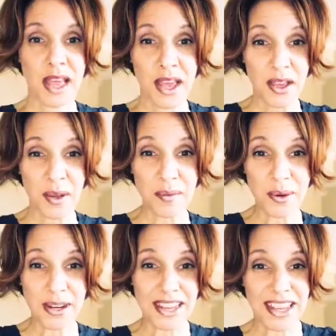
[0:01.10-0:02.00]
Good
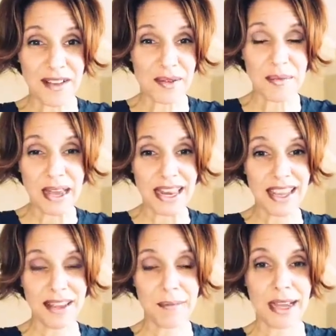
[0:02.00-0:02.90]
morning,
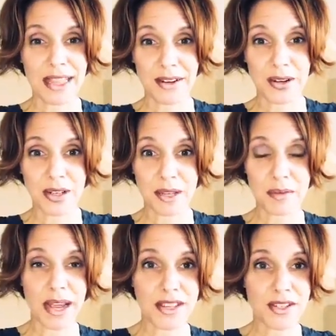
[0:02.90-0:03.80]
everybody, my little early
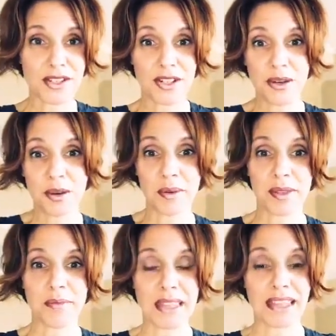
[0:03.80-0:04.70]
risers who are with
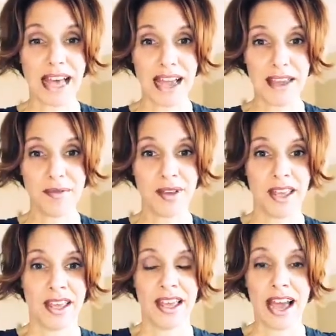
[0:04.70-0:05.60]
me live.
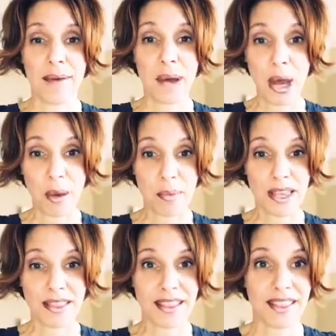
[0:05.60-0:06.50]
I'm
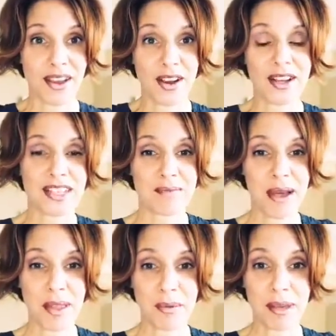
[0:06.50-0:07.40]
hoping that there are some
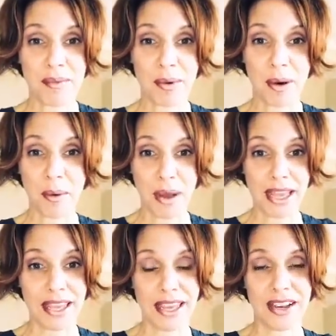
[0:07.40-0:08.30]
other people
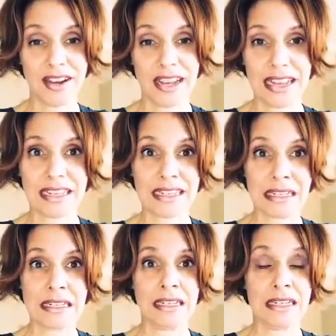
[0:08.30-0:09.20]
awake here at
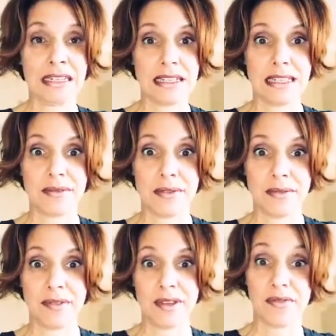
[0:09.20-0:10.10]

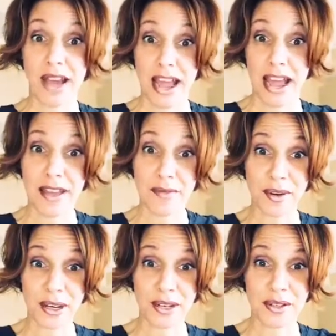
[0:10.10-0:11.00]
7:55
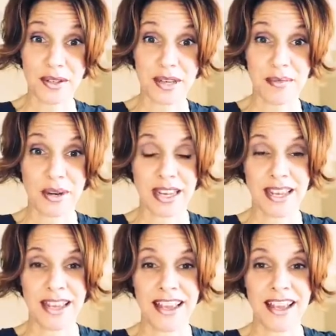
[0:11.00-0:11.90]
on a Tuesday
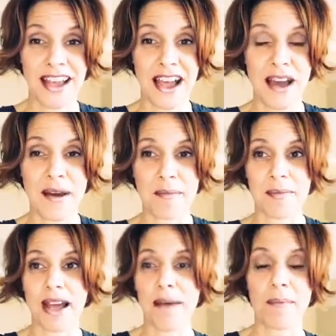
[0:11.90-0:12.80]
morning.
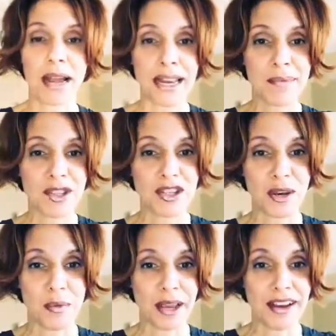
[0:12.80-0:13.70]
My name is
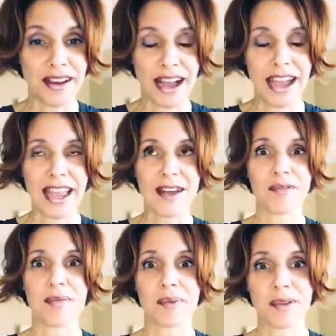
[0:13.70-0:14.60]
Jen Weir. I
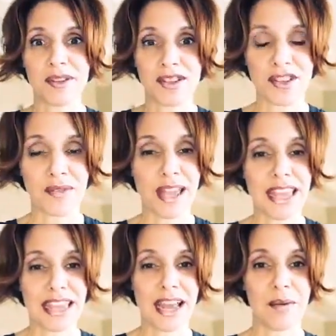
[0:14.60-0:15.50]
have the privilege of
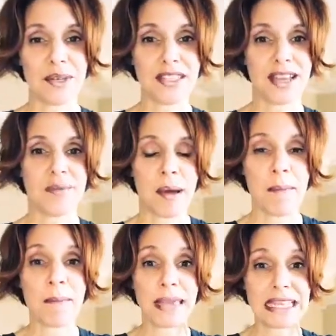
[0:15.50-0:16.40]
hanging out with some
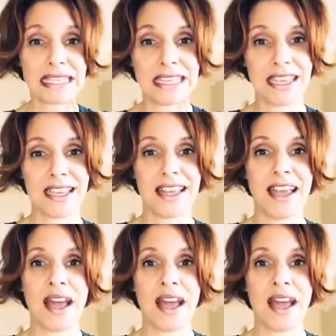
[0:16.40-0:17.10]
amazing